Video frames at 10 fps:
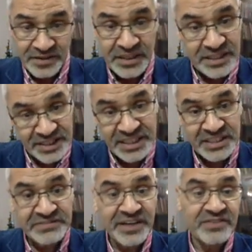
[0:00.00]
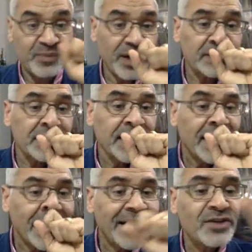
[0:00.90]
65 plus,
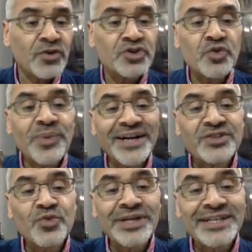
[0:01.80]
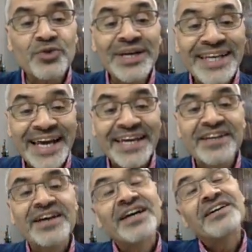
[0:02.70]
and also, but it will gain
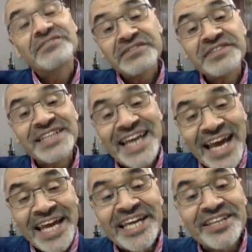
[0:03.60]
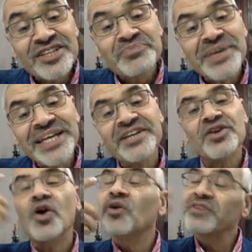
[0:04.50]
58 million
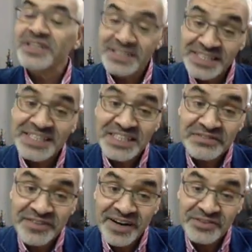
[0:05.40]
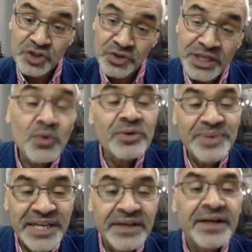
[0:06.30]
over 65. So they will
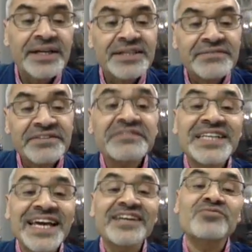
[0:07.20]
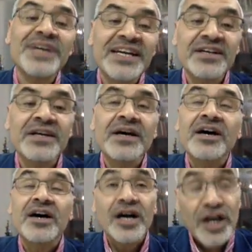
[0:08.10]
be 58 million
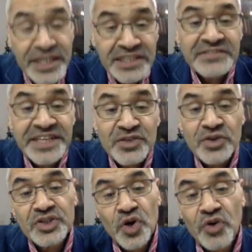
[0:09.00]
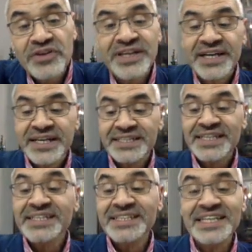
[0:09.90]
individuals over
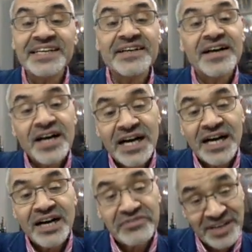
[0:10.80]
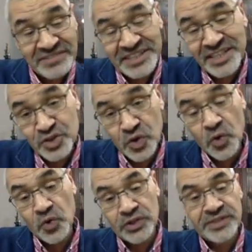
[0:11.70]
65 years
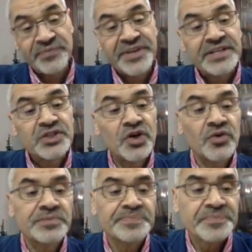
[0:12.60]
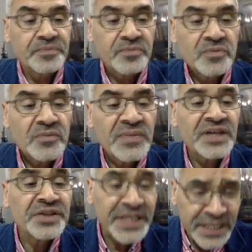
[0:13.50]
old. So
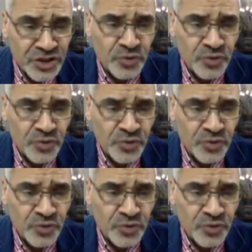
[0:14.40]
the ratio